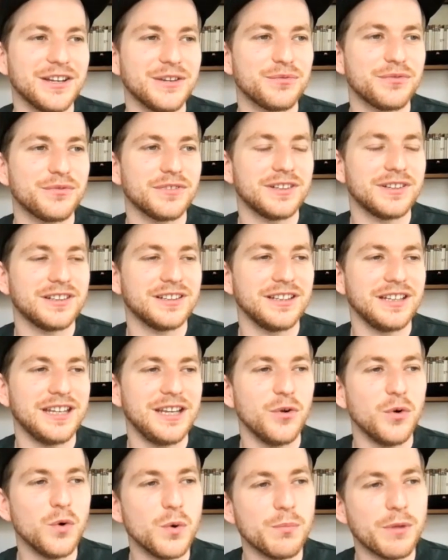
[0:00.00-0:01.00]
of he
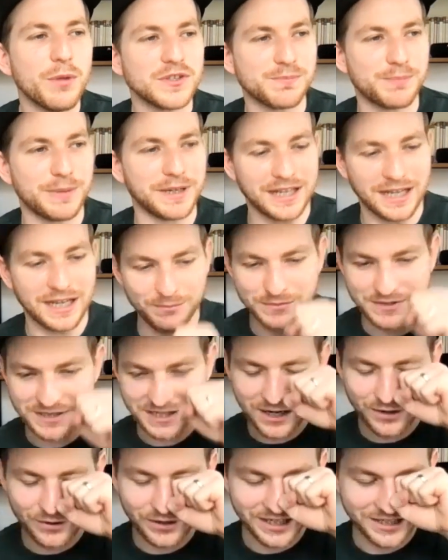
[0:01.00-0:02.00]
almost became
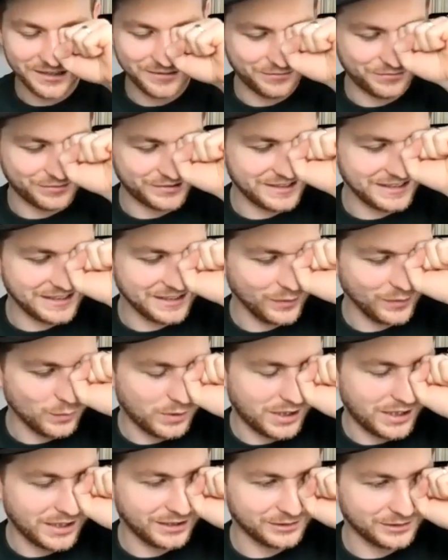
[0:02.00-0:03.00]
Tyrion for a little
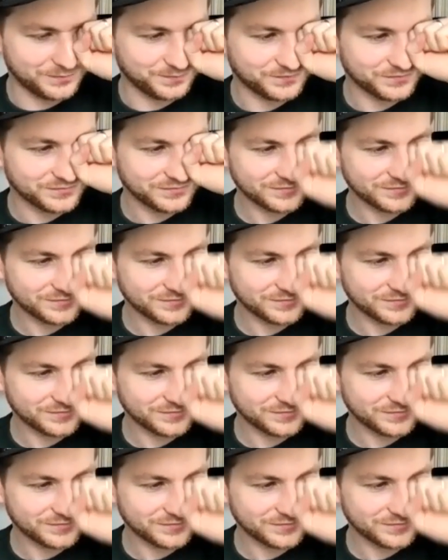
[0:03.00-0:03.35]
while.